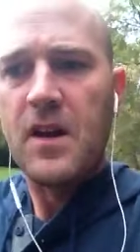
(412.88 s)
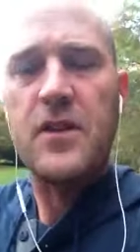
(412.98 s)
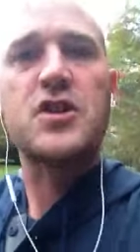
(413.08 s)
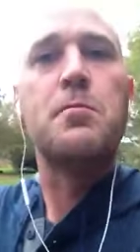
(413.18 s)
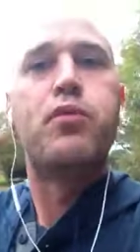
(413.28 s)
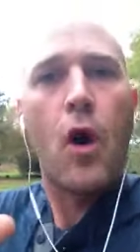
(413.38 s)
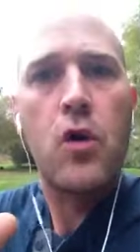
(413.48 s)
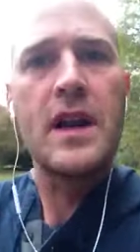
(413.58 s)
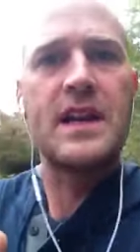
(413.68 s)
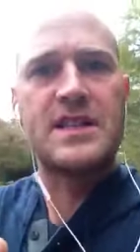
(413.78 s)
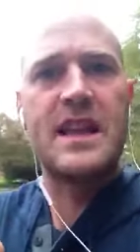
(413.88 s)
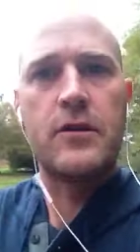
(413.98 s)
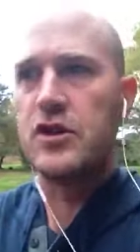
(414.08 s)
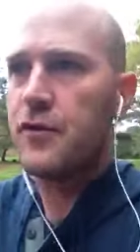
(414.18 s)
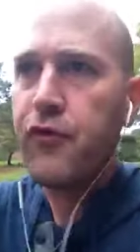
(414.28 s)
There's a brokenness now,
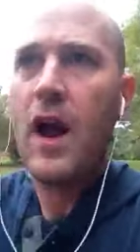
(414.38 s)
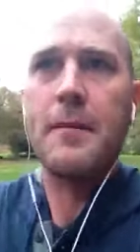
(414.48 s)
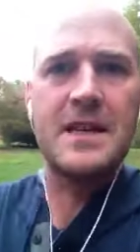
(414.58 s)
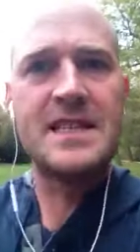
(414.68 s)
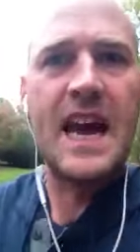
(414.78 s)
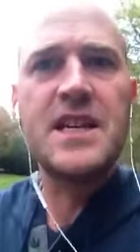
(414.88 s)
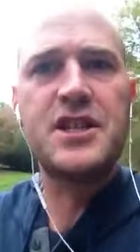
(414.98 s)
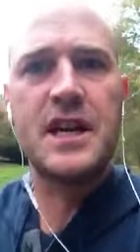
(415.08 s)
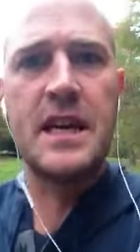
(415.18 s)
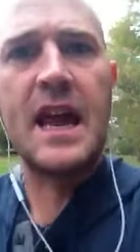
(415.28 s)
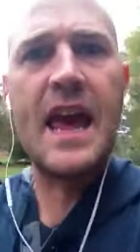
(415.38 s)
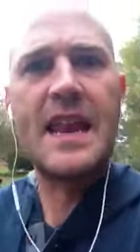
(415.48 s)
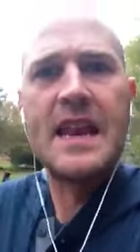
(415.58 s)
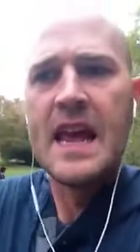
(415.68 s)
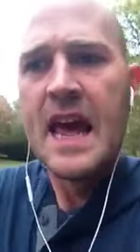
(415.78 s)
there's a fragmentation,
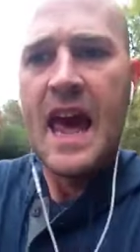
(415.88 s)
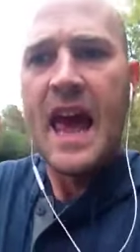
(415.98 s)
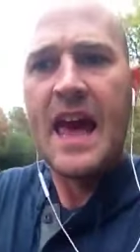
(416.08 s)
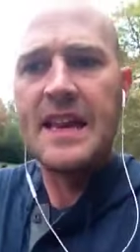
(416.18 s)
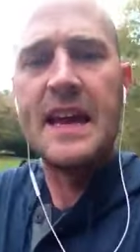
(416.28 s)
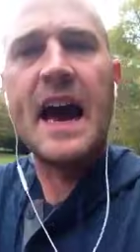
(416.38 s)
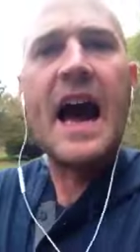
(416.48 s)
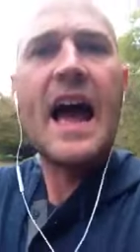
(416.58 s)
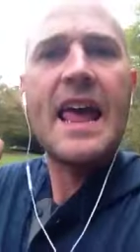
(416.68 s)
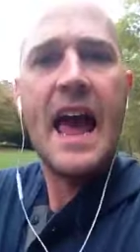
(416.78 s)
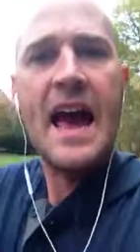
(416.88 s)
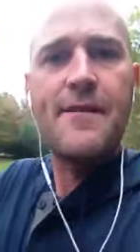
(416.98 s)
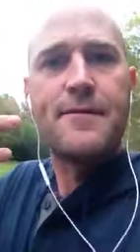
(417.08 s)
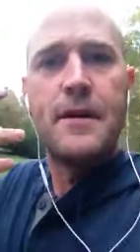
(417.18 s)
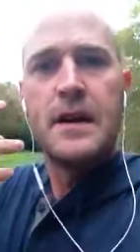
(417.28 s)
and, and I
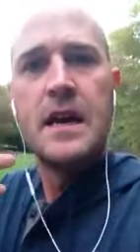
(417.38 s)
have